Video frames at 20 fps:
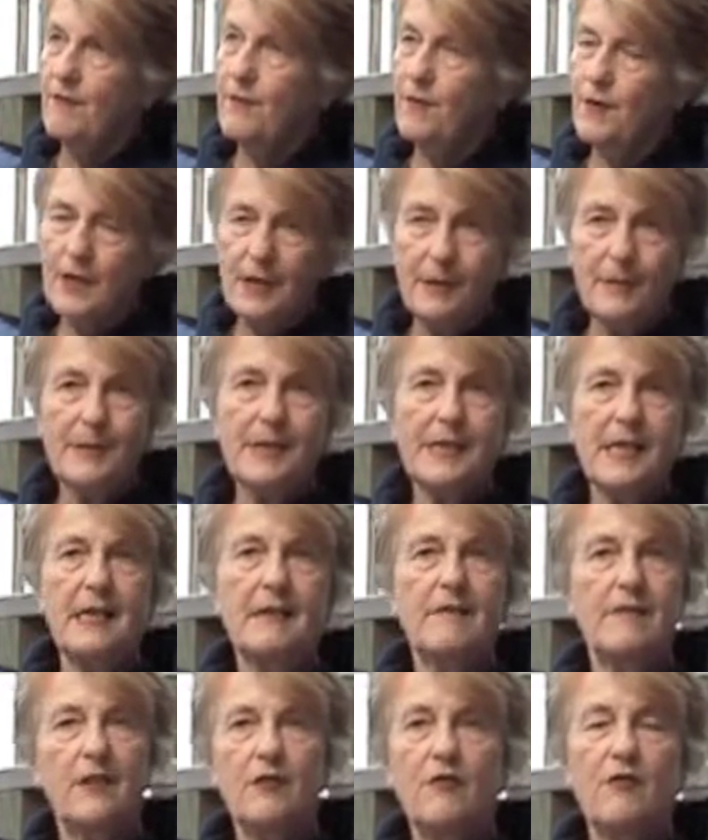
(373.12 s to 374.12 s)

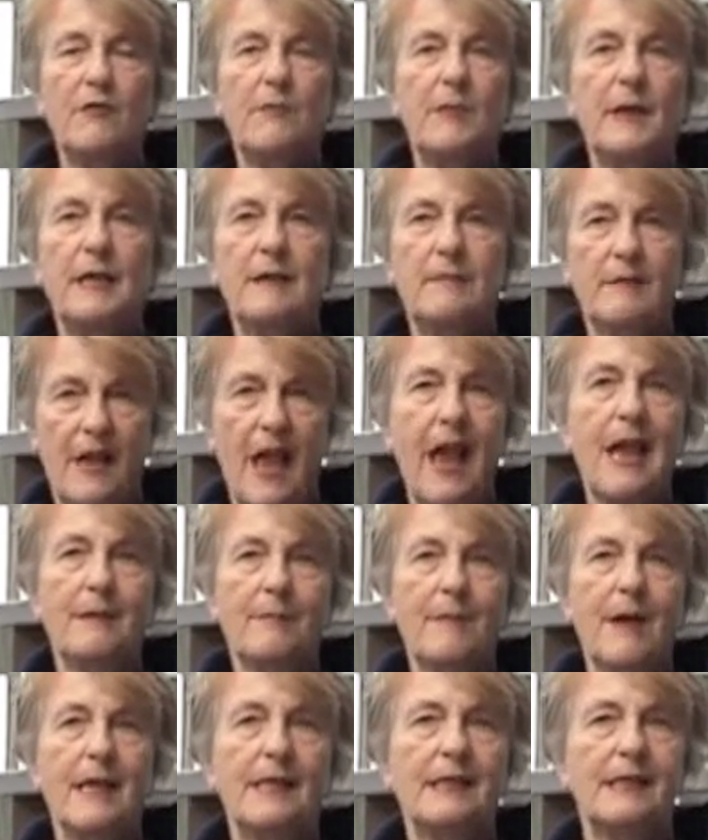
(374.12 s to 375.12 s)
40% of the European
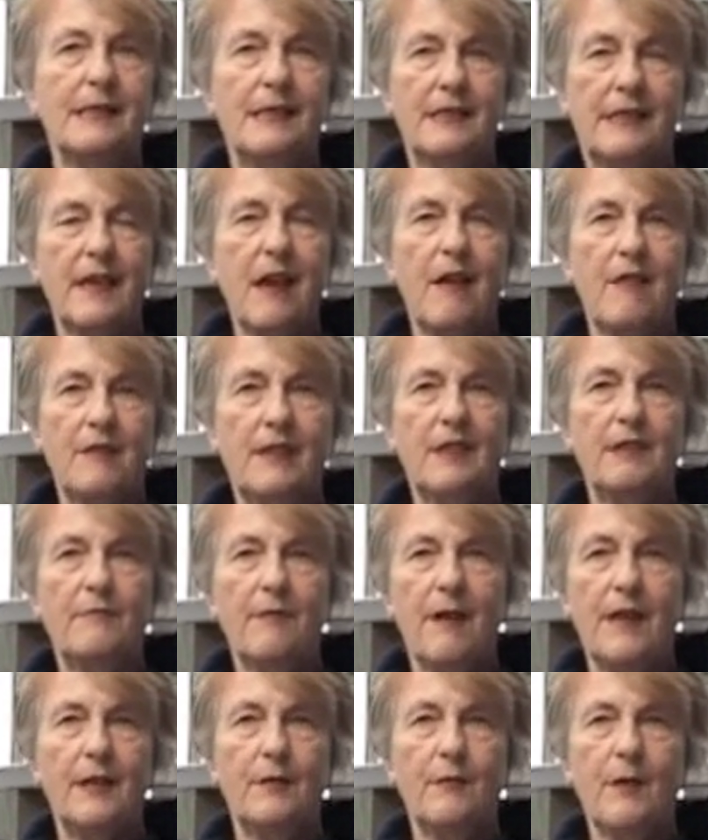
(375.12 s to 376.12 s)
landmass is currently
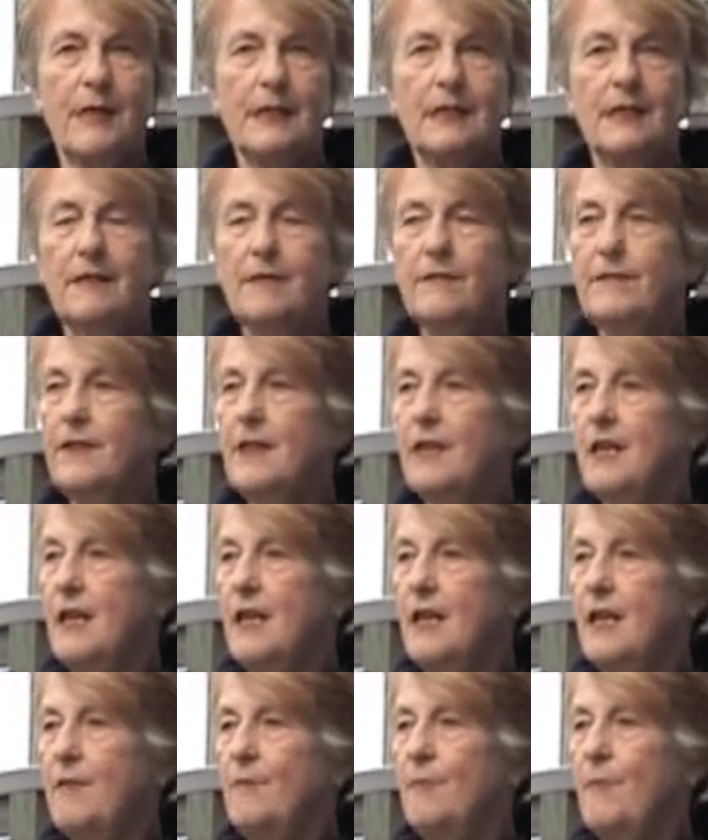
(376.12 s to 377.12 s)
radioactive.
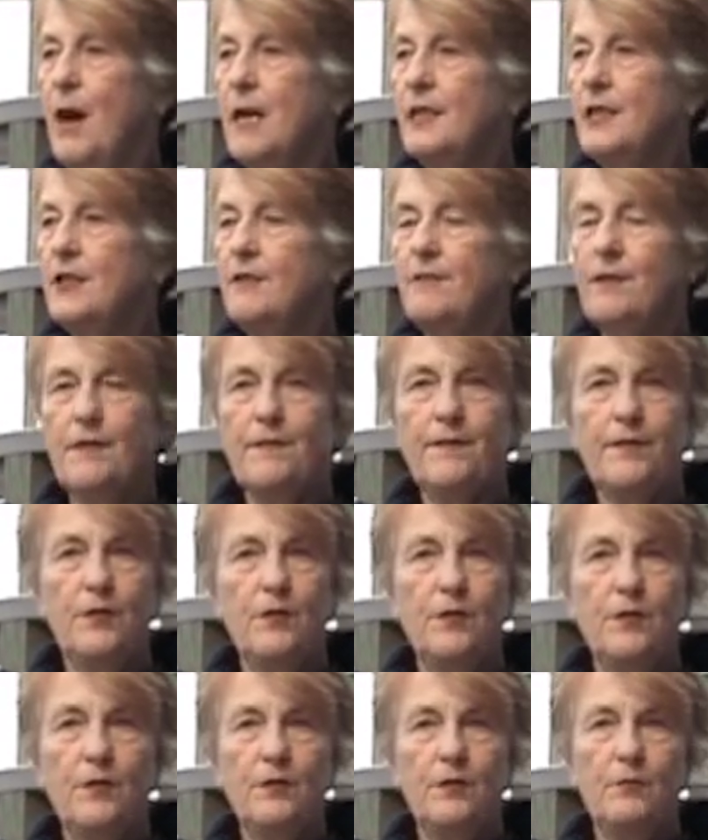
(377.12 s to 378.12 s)
Much of the
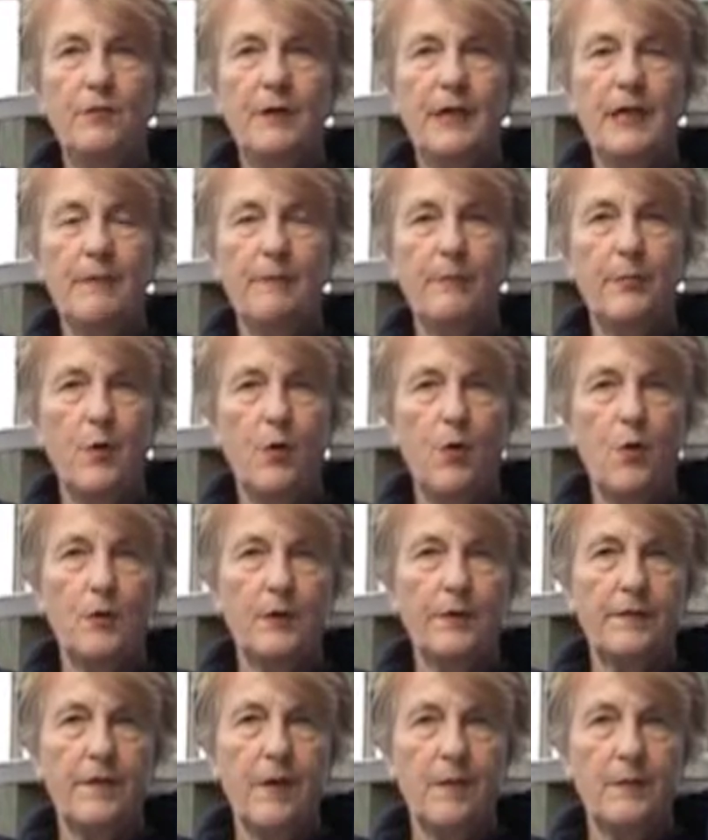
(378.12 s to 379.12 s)
food we
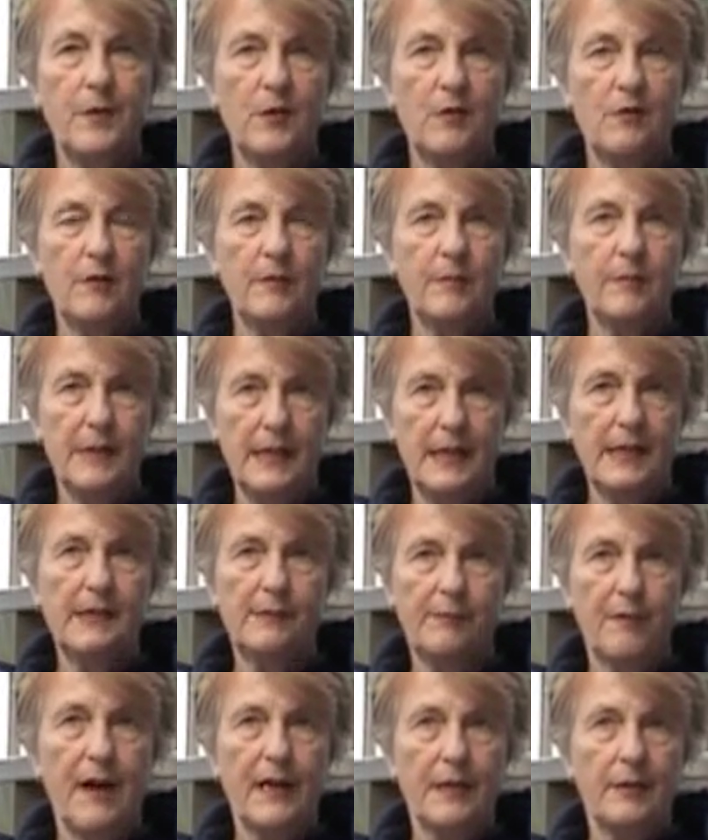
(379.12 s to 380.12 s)
import from Europe
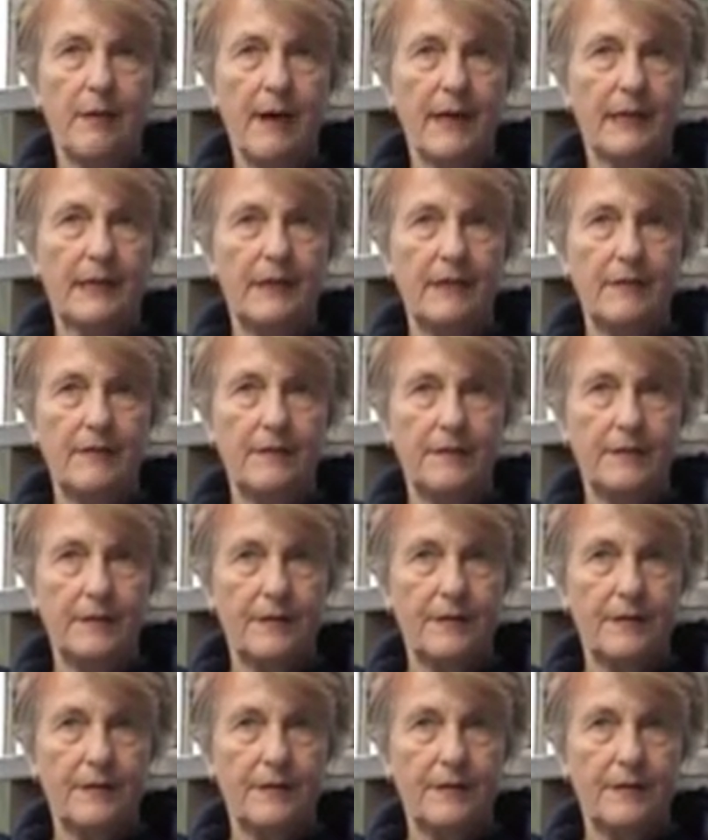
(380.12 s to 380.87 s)
is radioactive